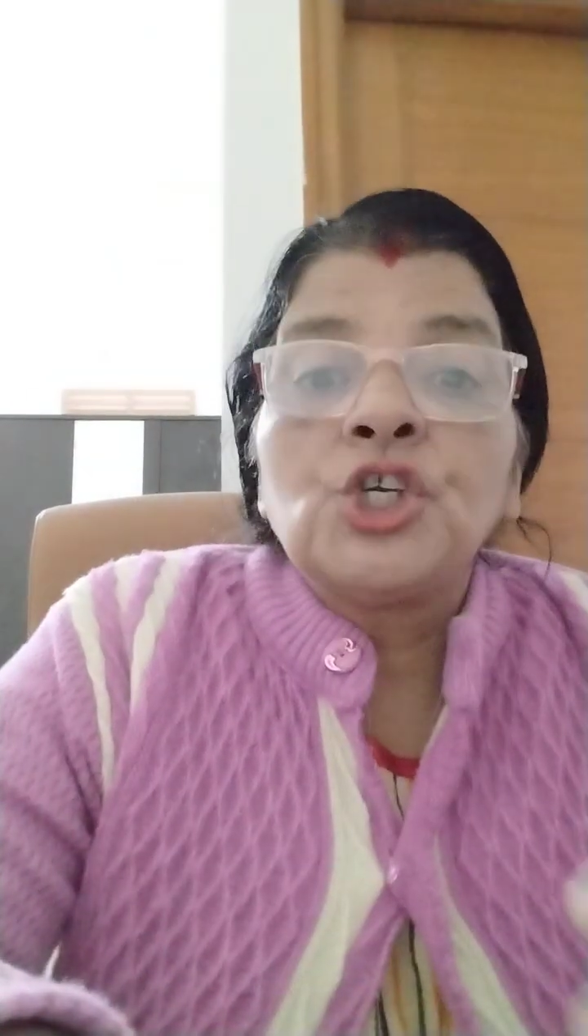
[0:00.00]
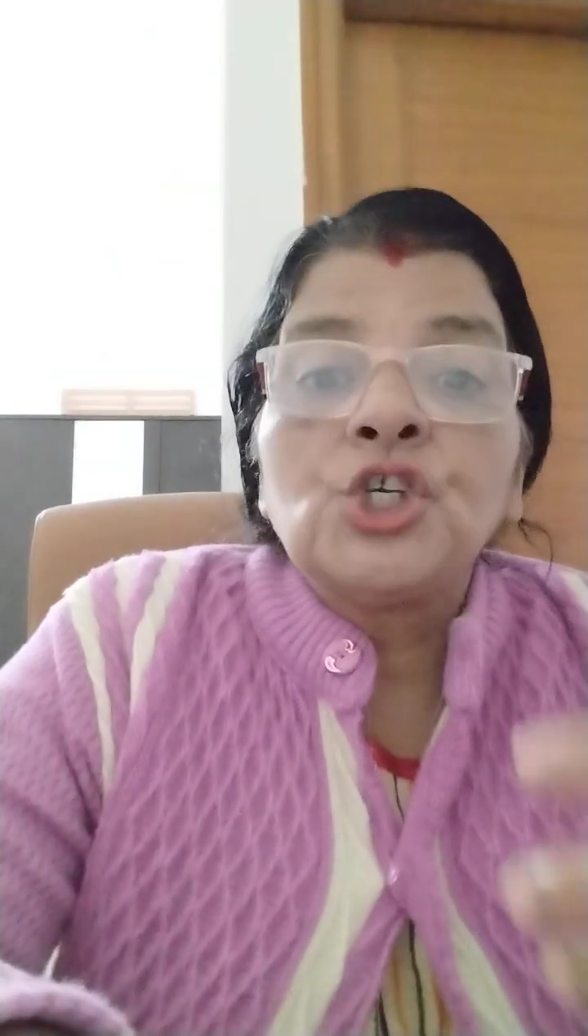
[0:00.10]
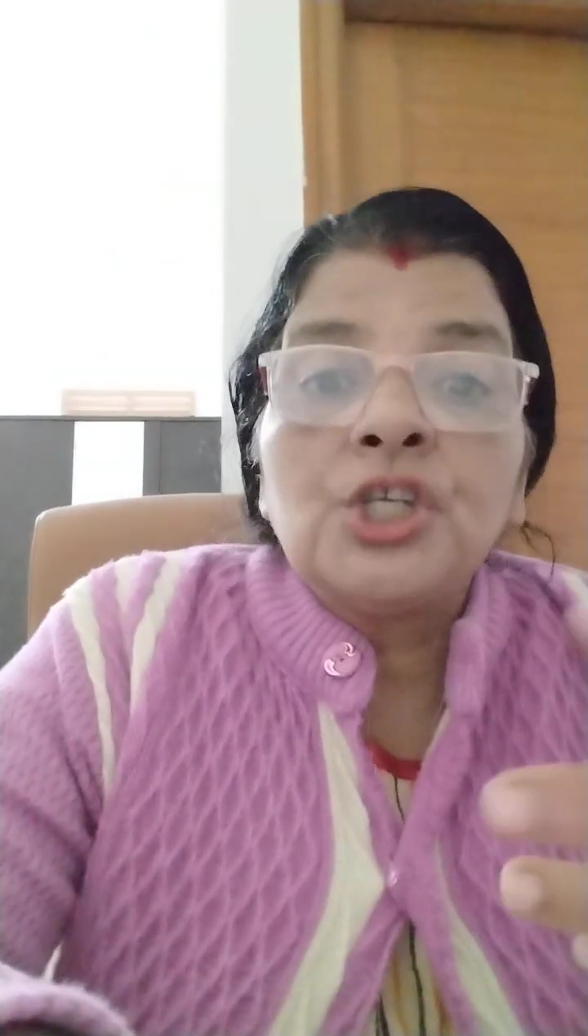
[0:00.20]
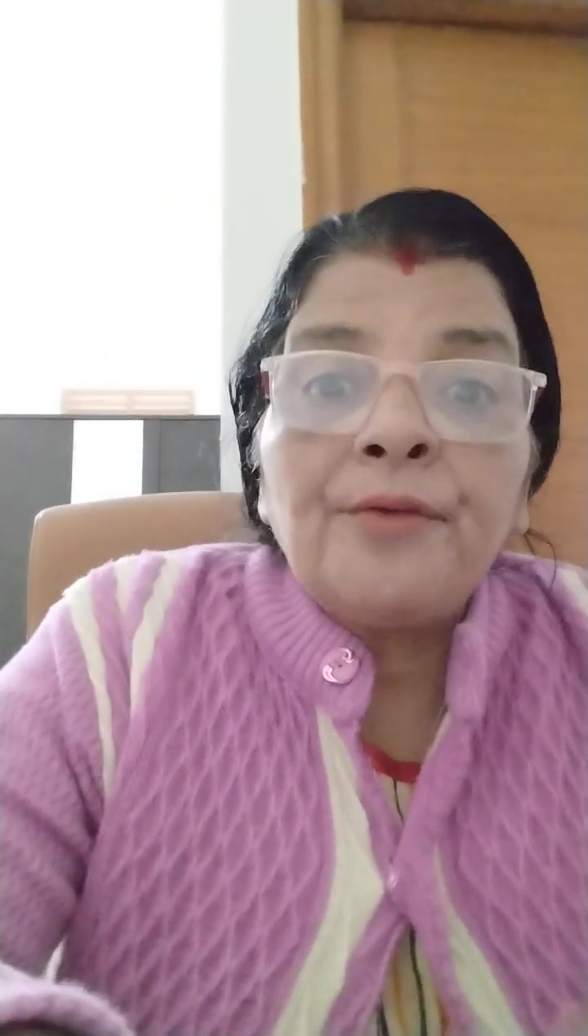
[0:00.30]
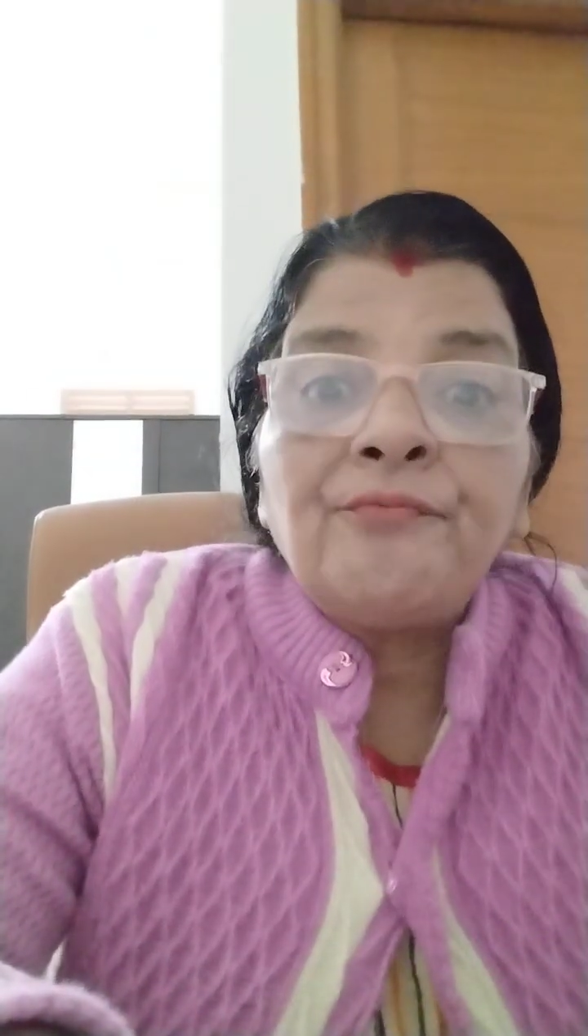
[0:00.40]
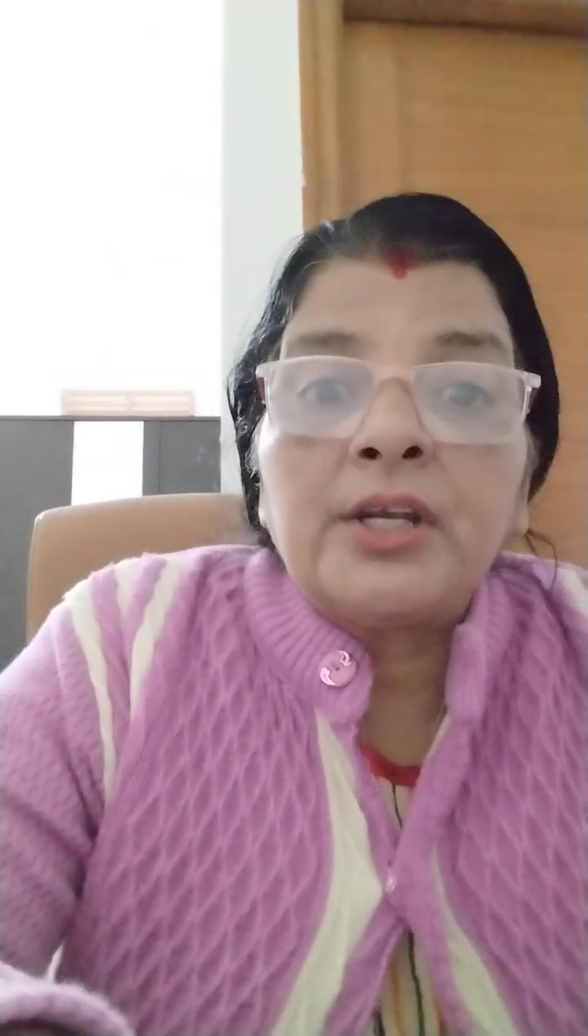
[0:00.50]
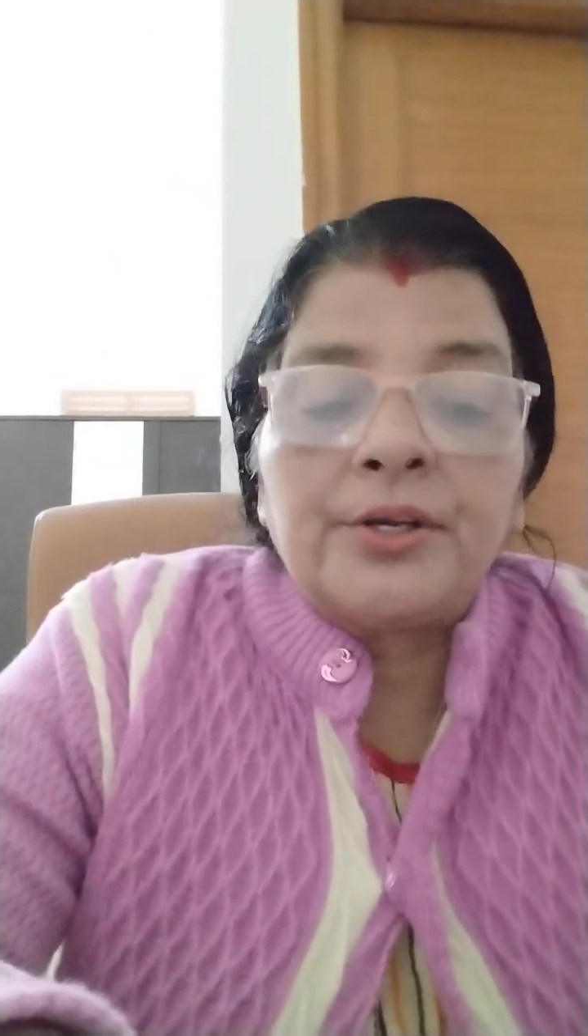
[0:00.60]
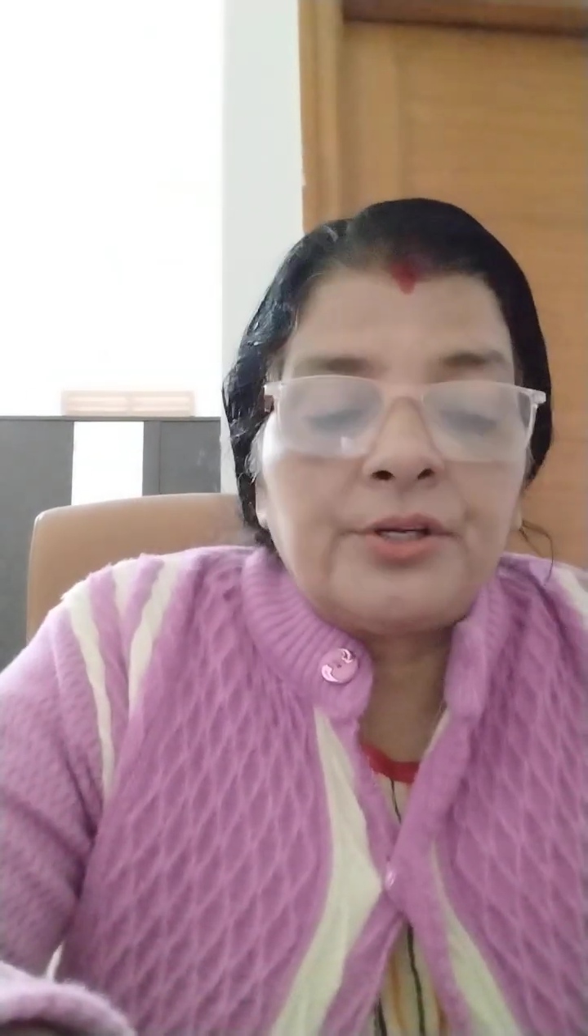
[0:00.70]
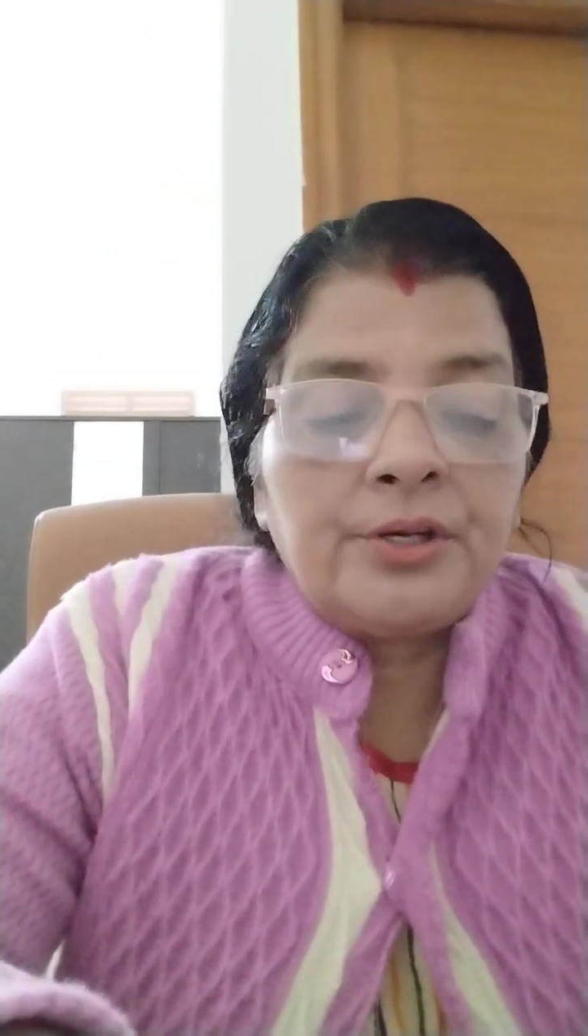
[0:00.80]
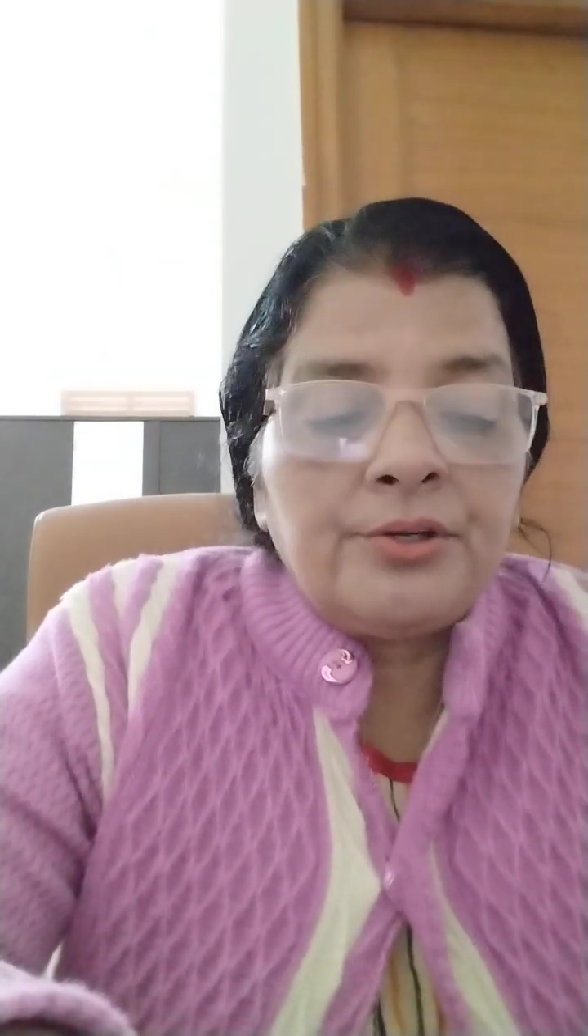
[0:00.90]

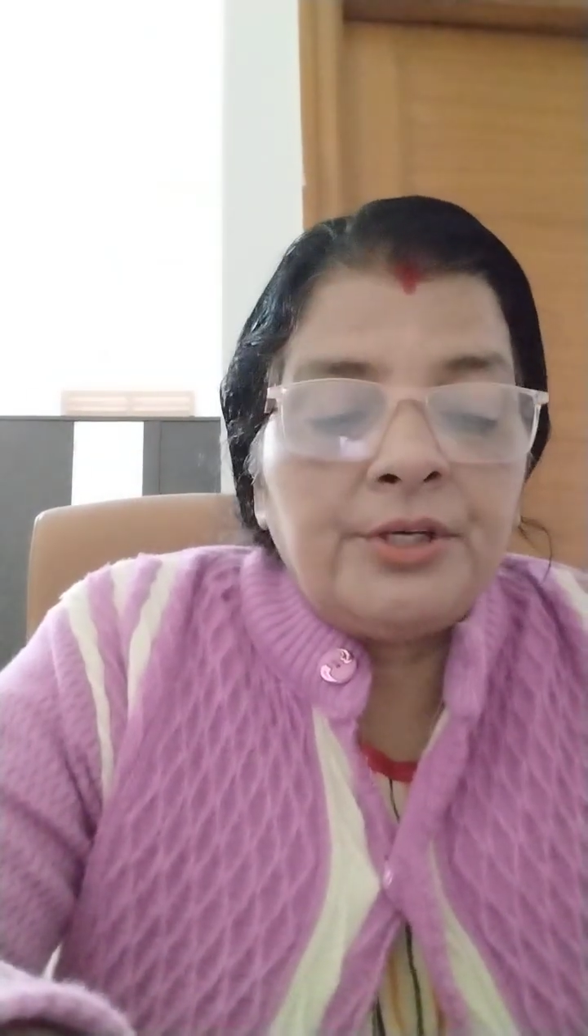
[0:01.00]
shifted